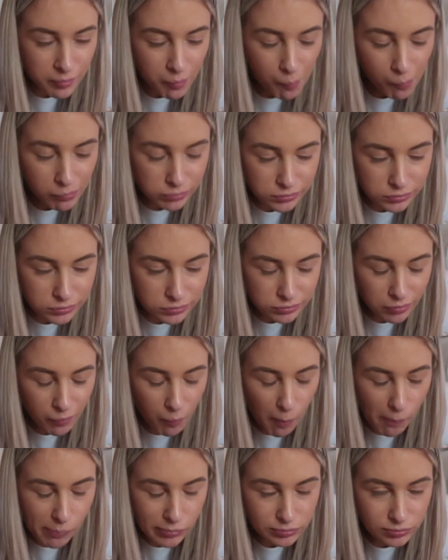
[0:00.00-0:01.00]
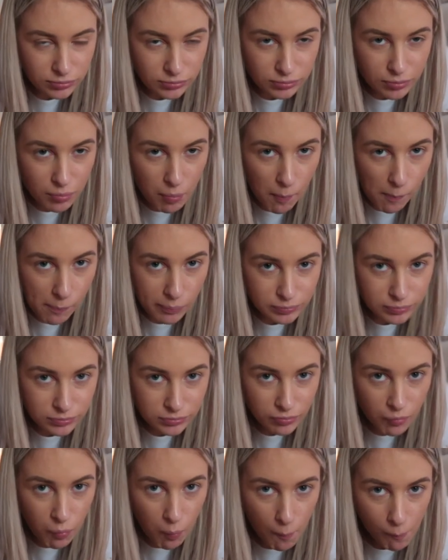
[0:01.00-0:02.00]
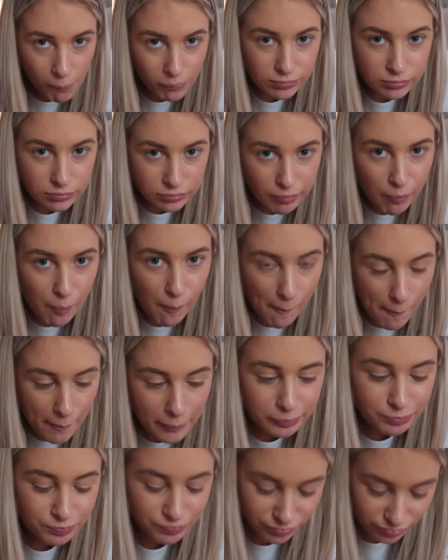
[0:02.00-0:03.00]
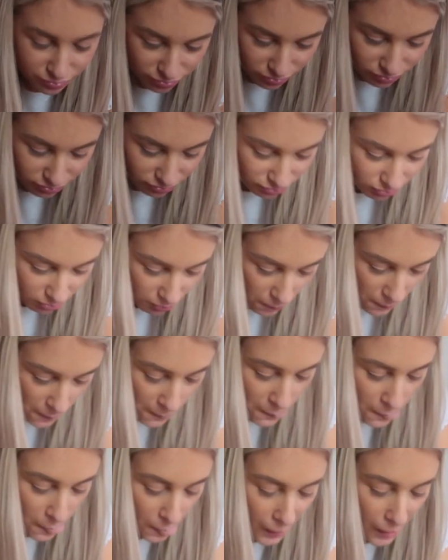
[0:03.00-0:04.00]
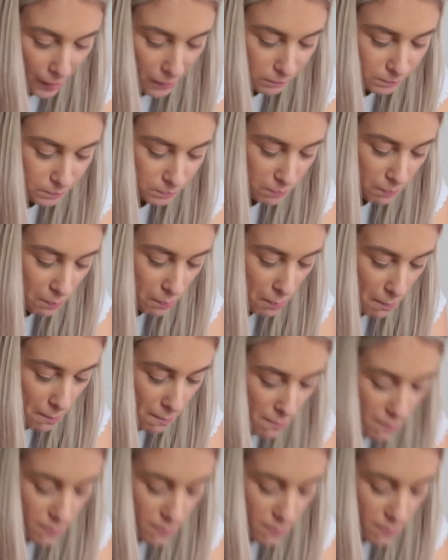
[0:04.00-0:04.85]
Elle was getting really angry at me doing the bed and just in general because she was hungry.